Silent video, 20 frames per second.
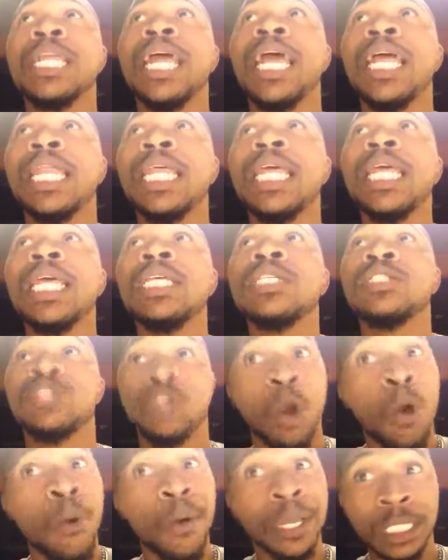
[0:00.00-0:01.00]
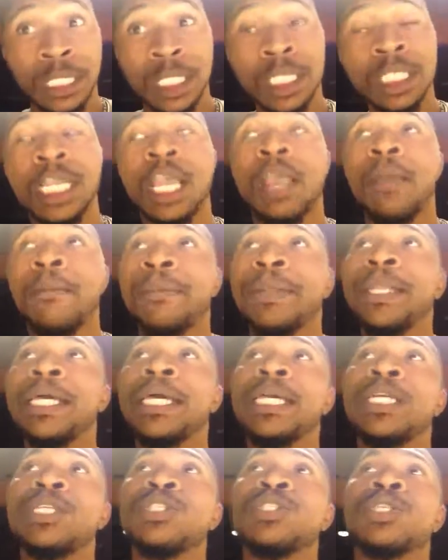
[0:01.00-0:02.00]
that is going to take
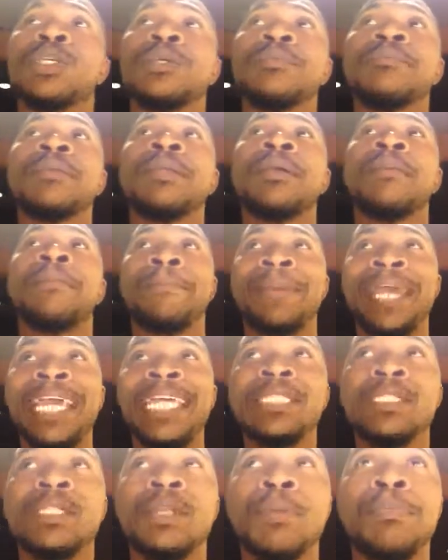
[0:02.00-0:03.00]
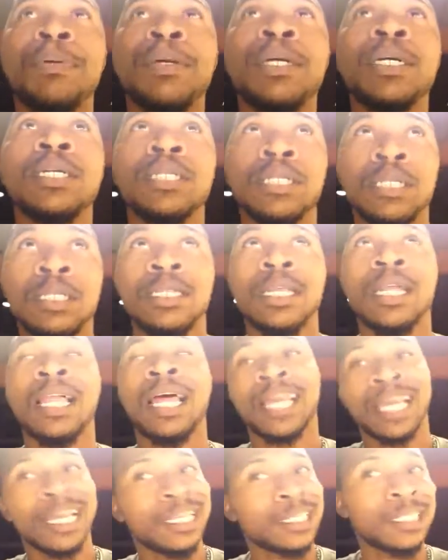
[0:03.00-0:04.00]
place based upon,
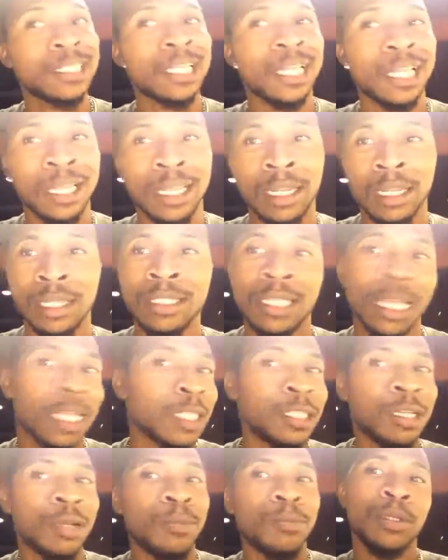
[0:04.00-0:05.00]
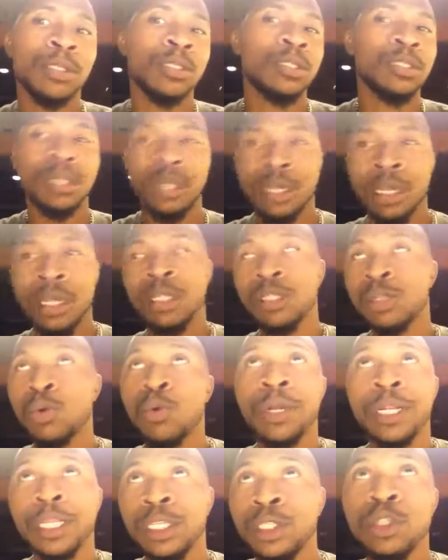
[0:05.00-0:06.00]
like I said, September
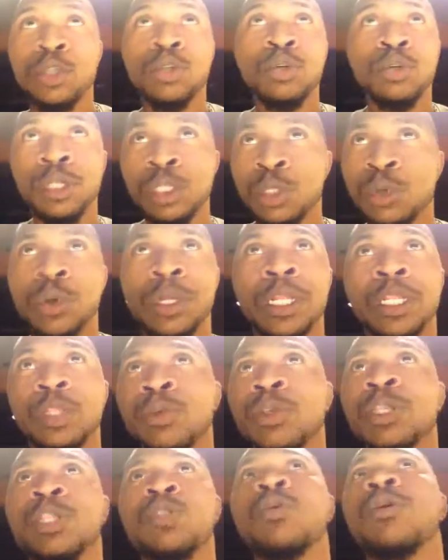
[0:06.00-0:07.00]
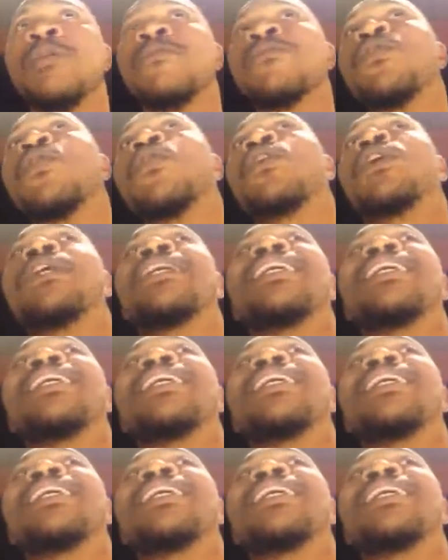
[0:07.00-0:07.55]
22 and 23 and 24.